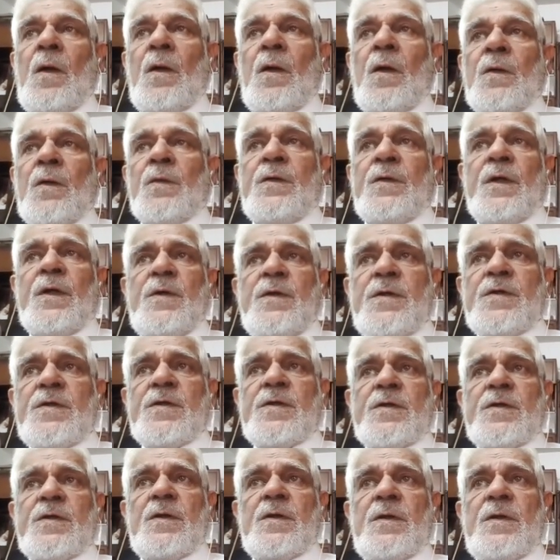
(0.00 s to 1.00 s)
There is
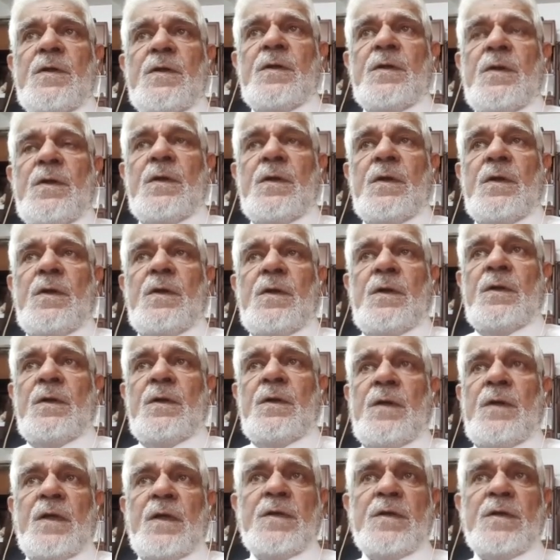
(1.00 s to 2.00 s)

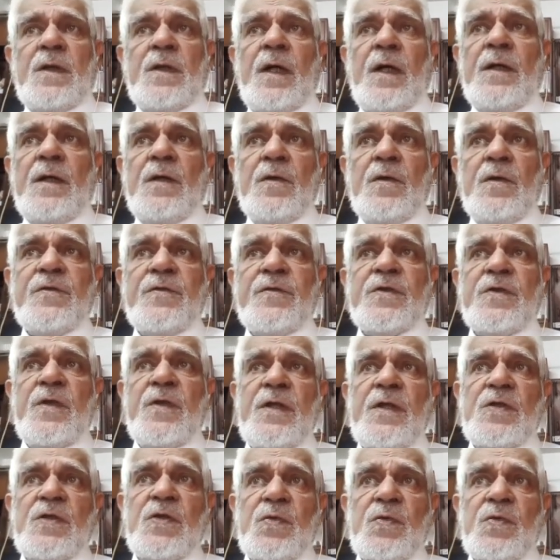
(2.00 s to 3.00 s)
another kind of
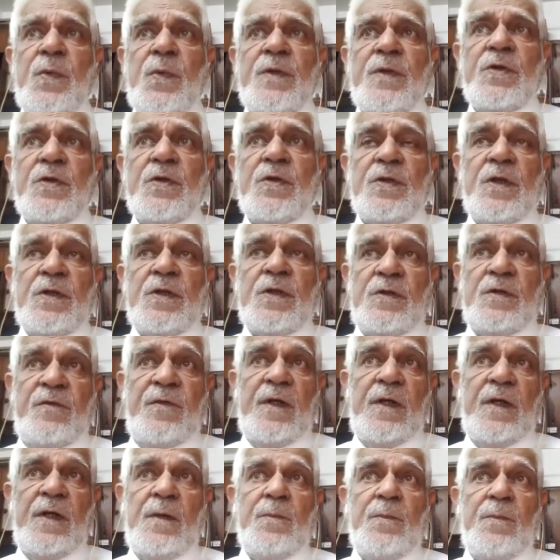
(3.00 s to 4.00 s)
stress which is
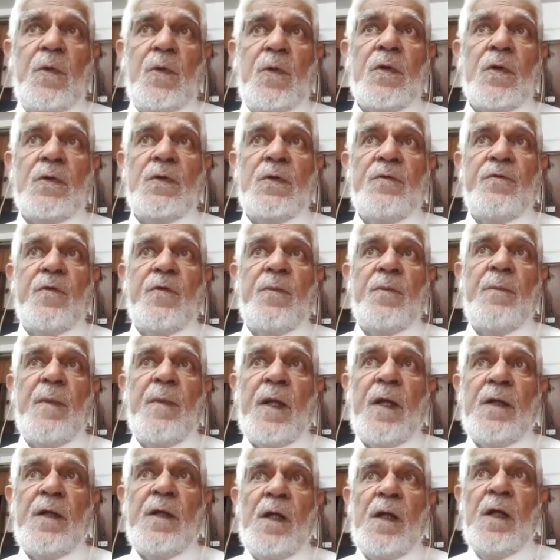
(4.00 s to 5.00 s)
very important for
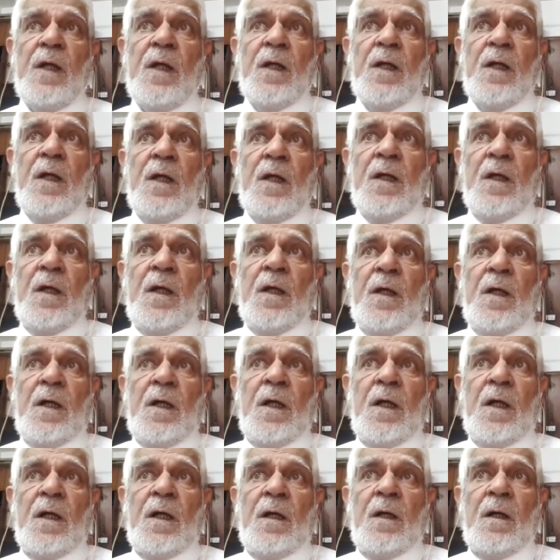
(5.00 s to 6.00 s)
men.
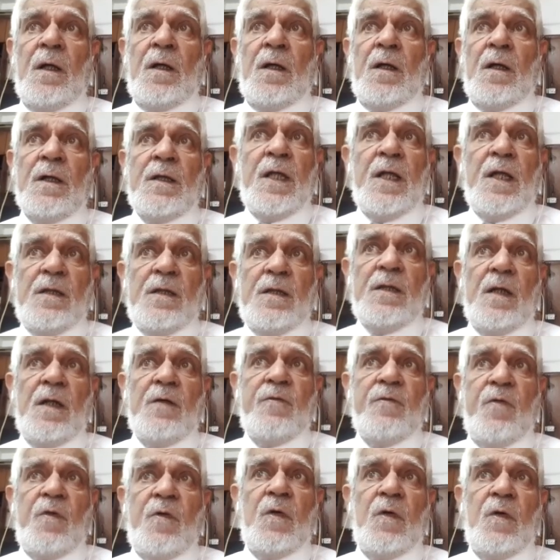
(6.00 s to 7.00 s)
Again, that
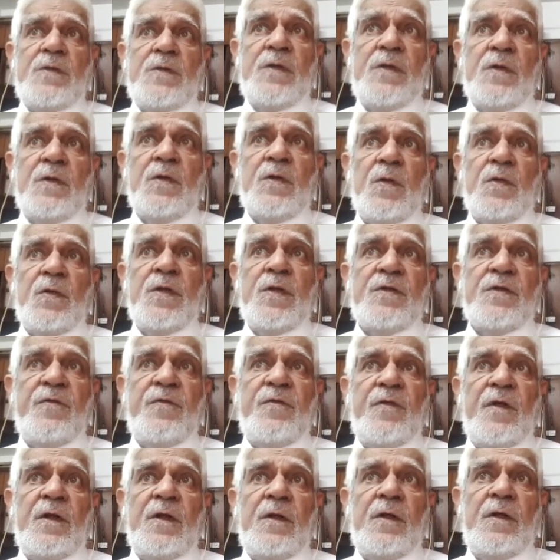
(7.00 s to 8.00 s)
falls into this
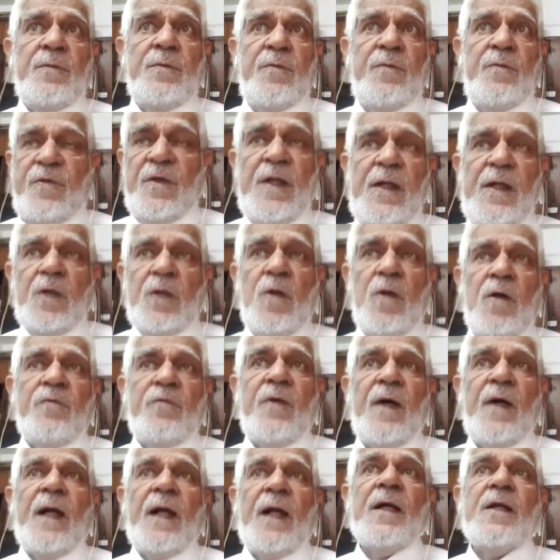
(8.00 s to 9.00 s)
feeling
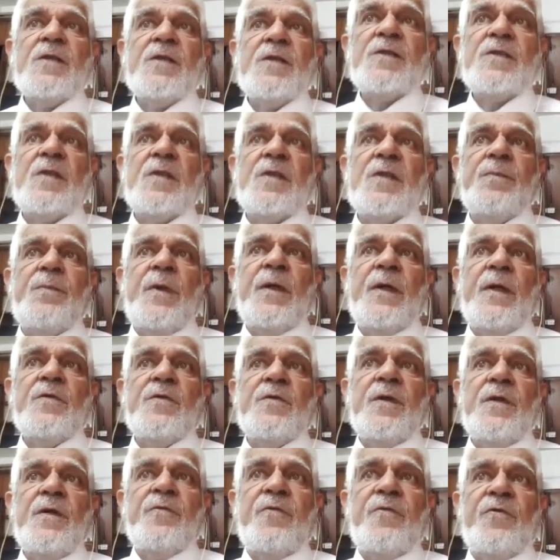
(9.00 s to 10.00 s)
of
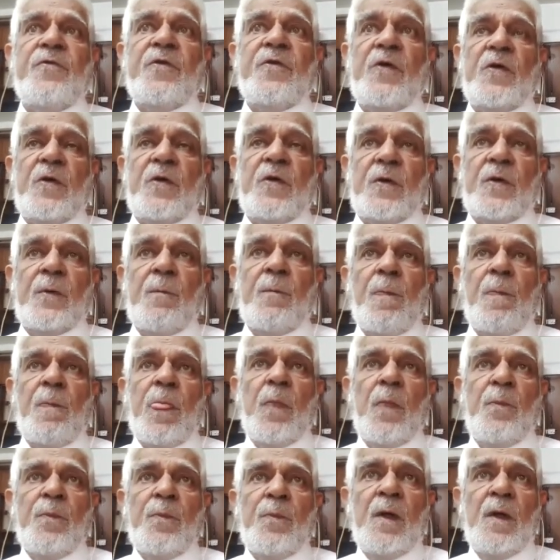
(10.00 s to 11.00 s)
anticipatory fear,
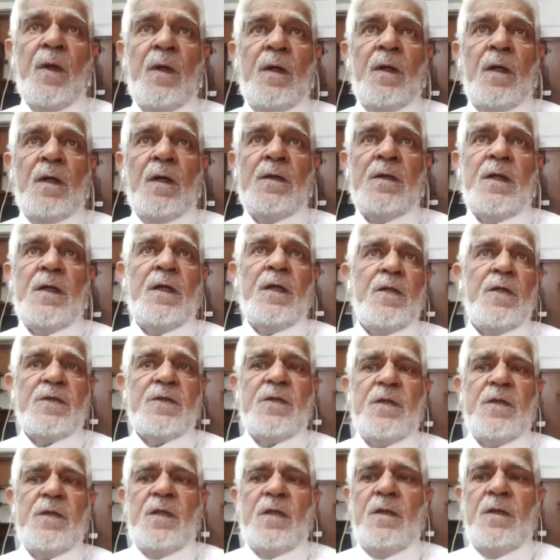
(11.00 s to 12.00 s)
and that
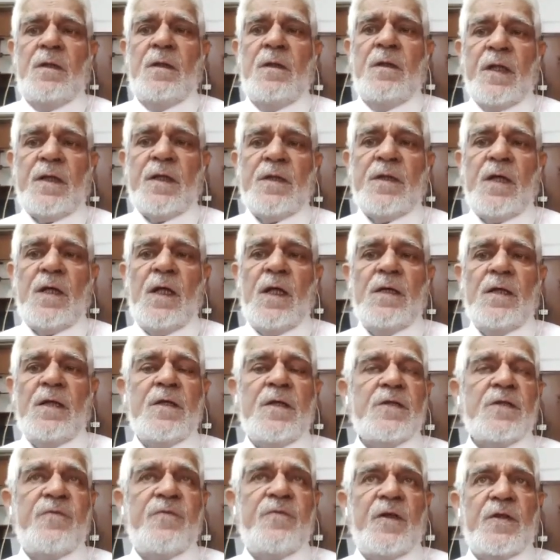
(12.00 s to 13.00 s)
is erectile
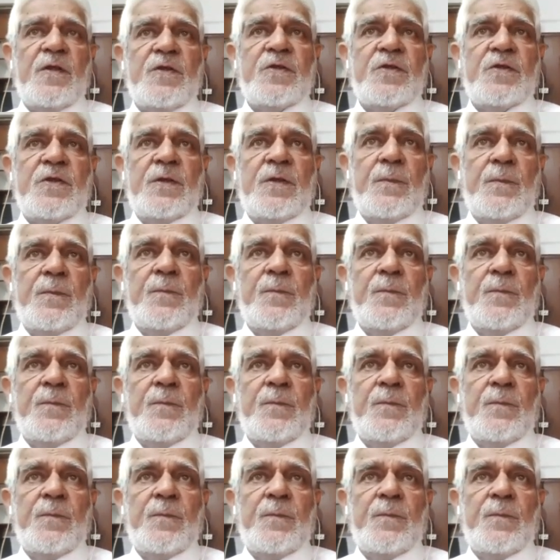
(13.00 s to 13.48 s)
dysfunction.